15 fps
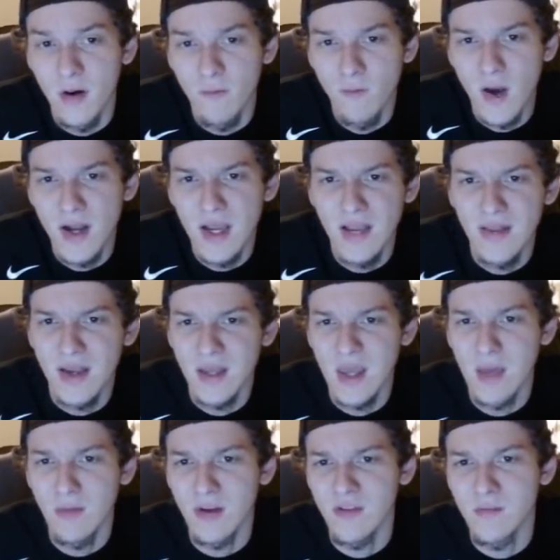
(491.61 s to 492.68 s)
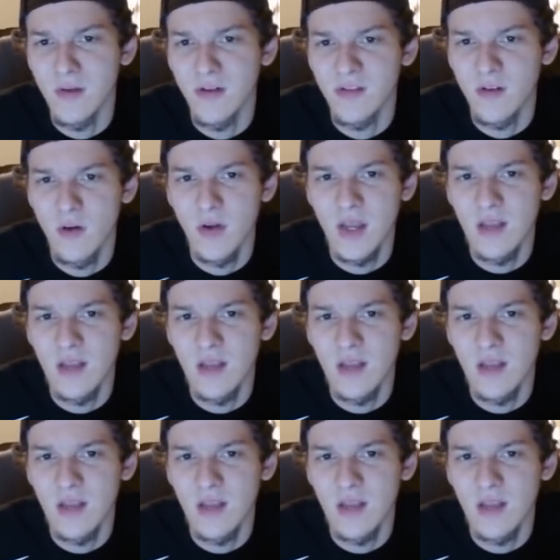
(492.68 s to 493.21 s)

Friday in that game against Minnesota.